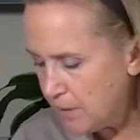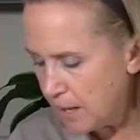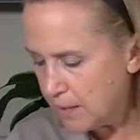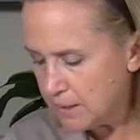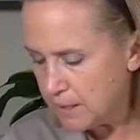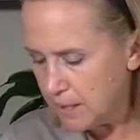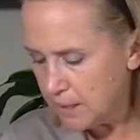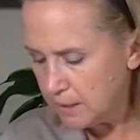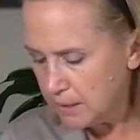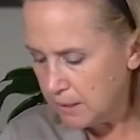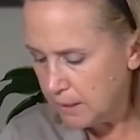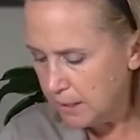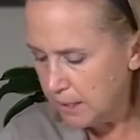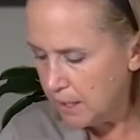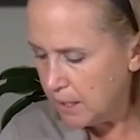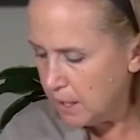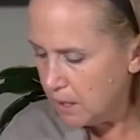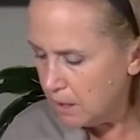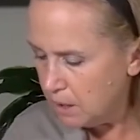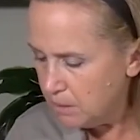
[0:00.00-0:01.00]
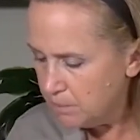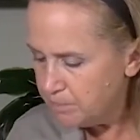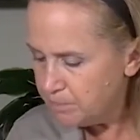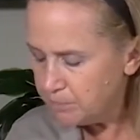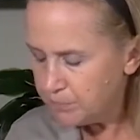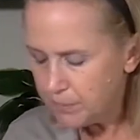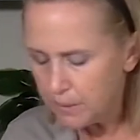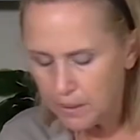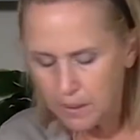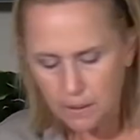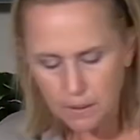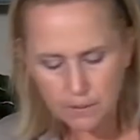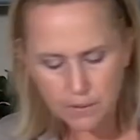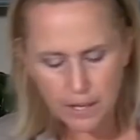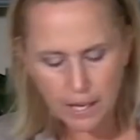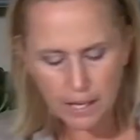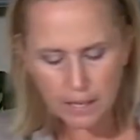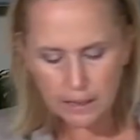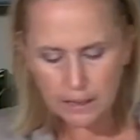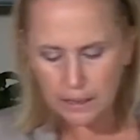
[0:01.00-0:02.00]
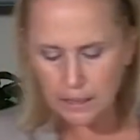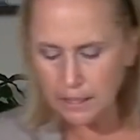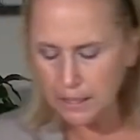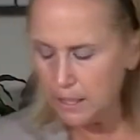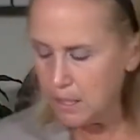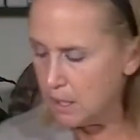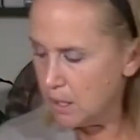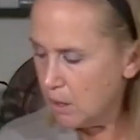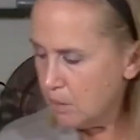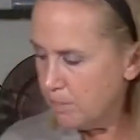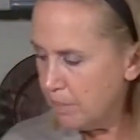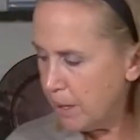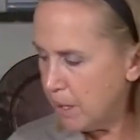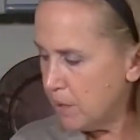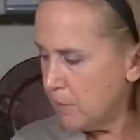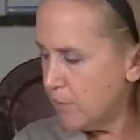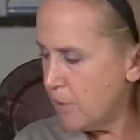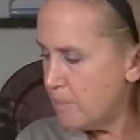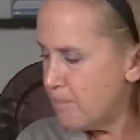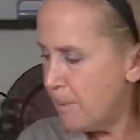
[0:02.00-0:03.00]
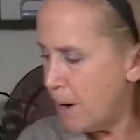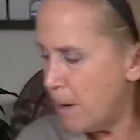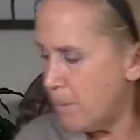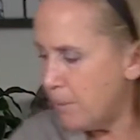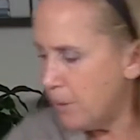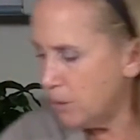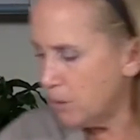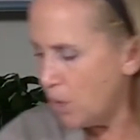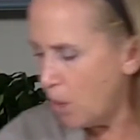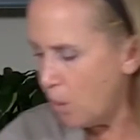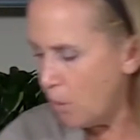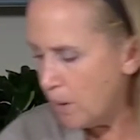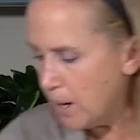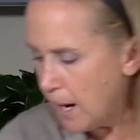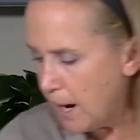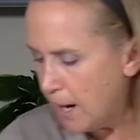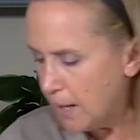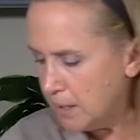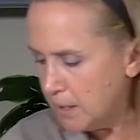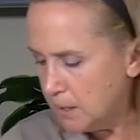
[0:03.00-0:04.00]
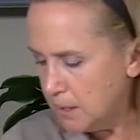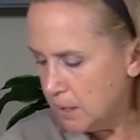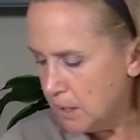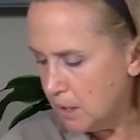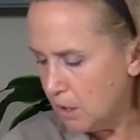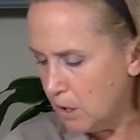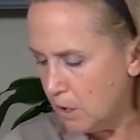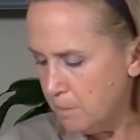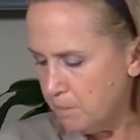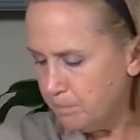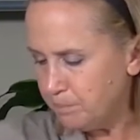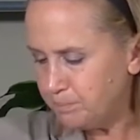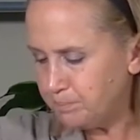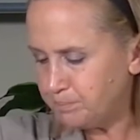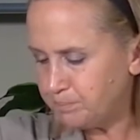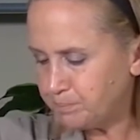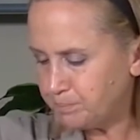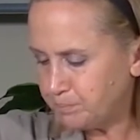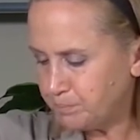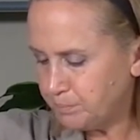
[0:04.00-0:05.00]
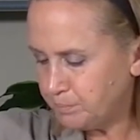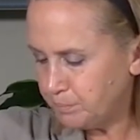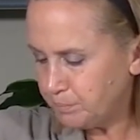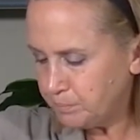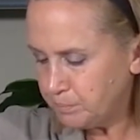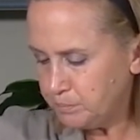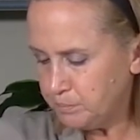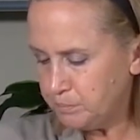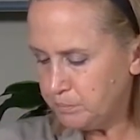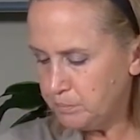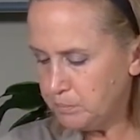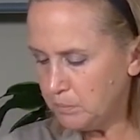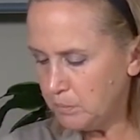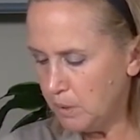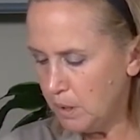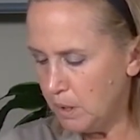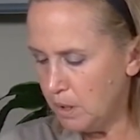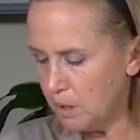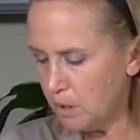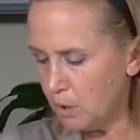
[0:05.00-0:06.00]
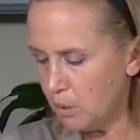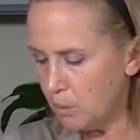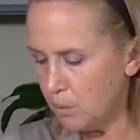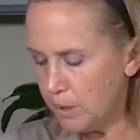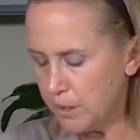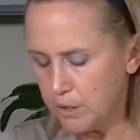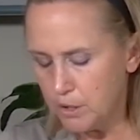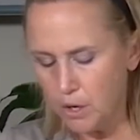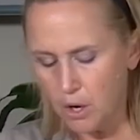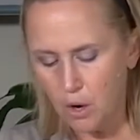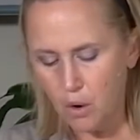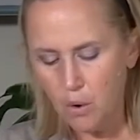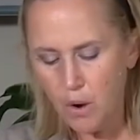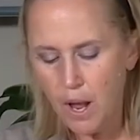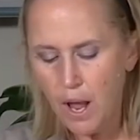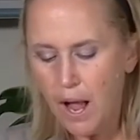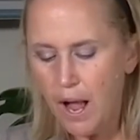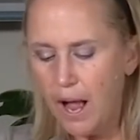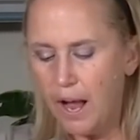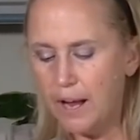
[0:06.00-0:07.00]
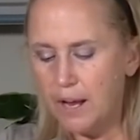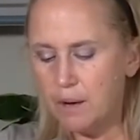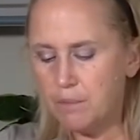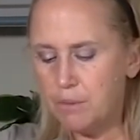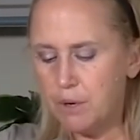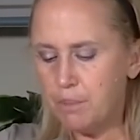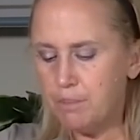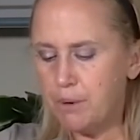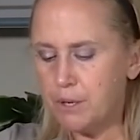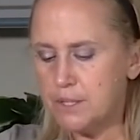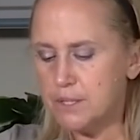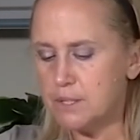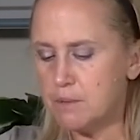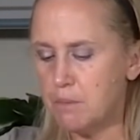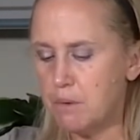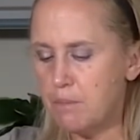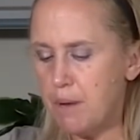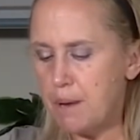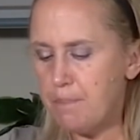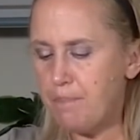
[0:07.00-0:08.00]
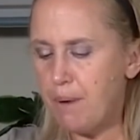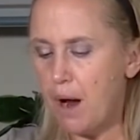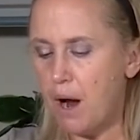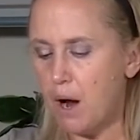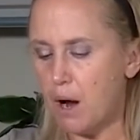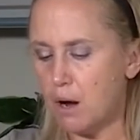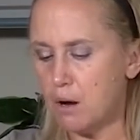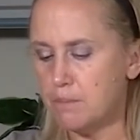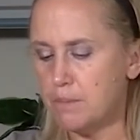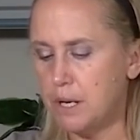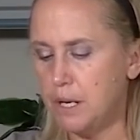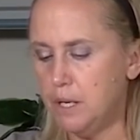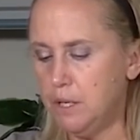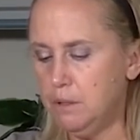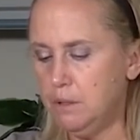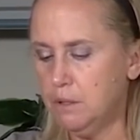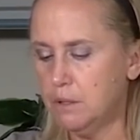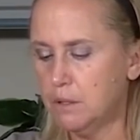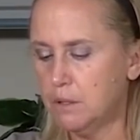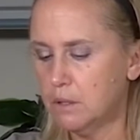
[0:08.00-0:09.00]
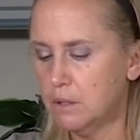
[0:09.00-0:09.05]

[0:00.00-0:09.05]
got that little, that little bit of a bubble going on in here, here we go. I am going to put some of my parm in.